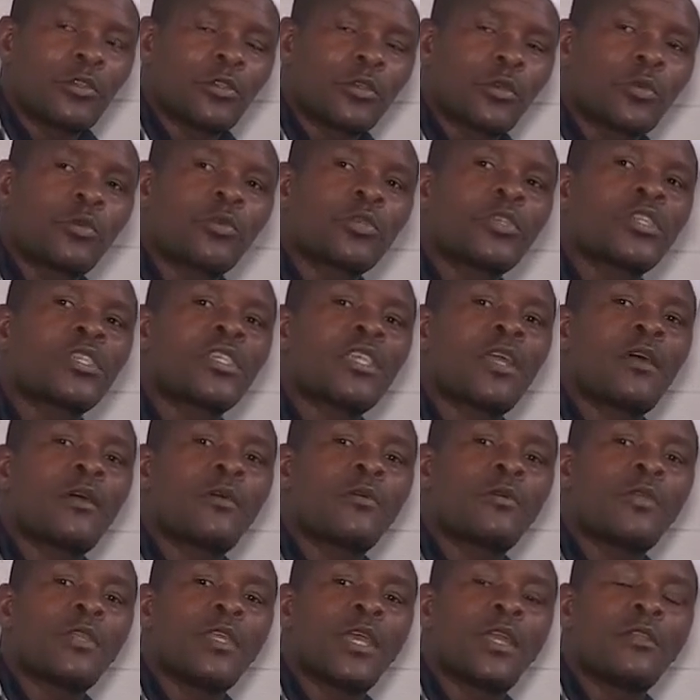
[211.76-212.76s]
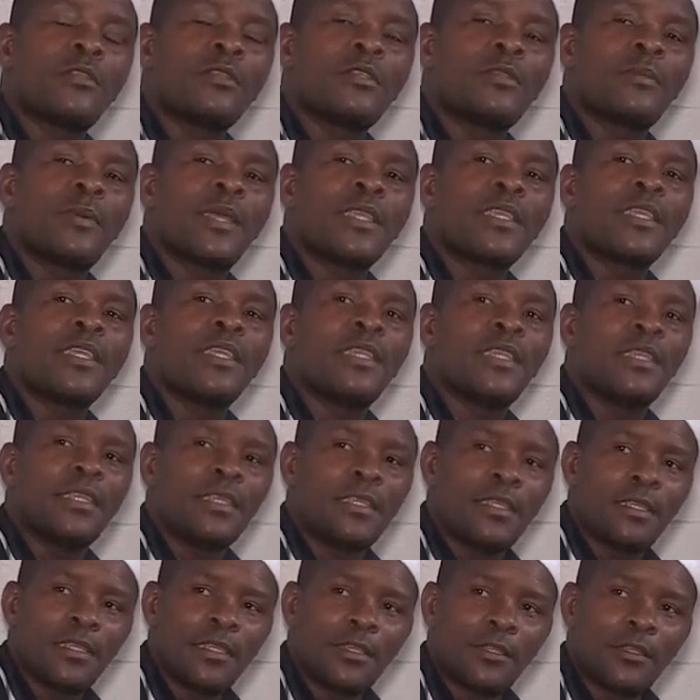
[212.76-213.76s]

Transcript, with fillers: so kuchichawa kune anonzi vagini